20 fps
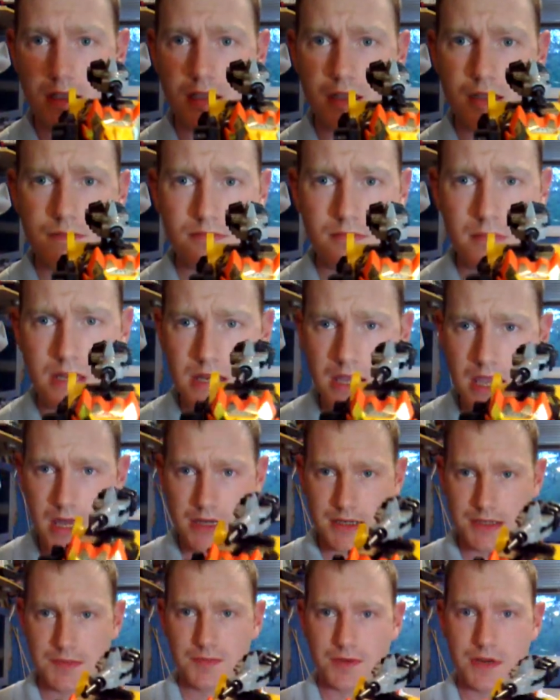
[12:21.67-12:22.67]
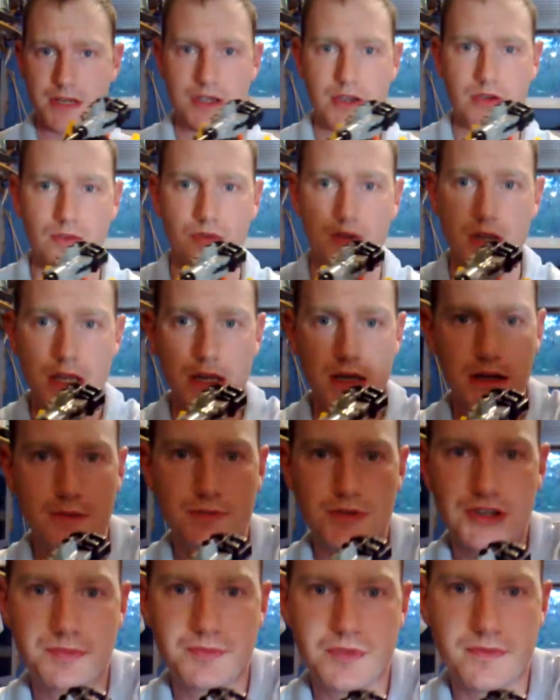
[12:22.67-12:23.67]
And yeah, and it's pretty cool.
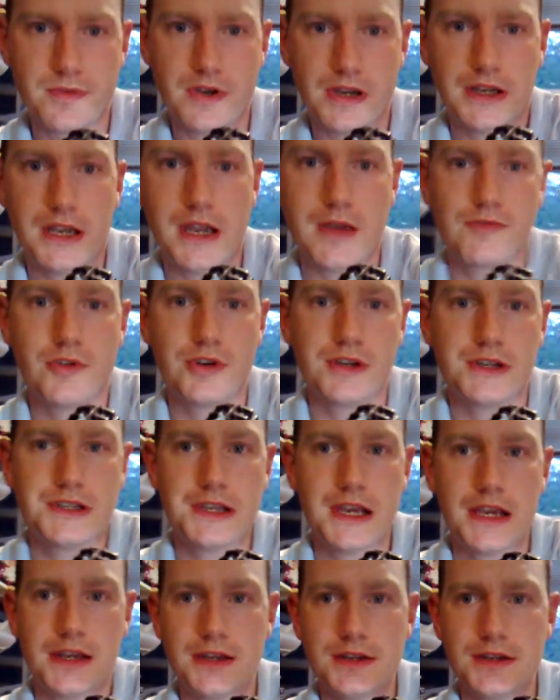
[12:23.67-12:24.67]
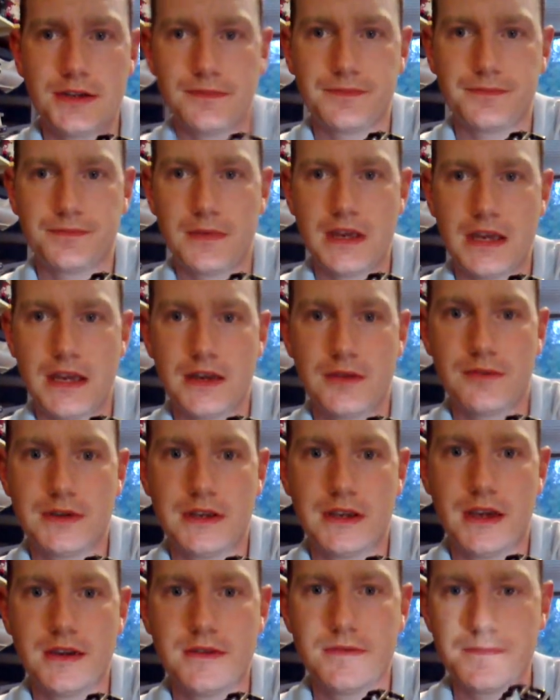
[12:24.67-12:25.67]
Let me just move my camera a second. There
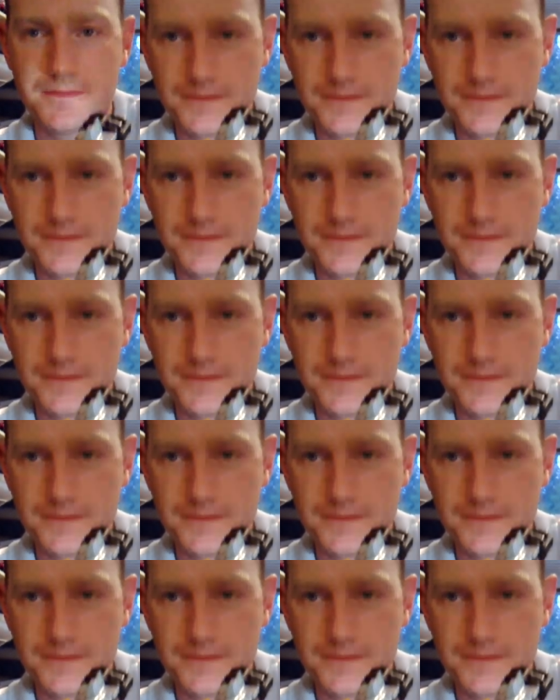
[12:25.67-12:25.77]
we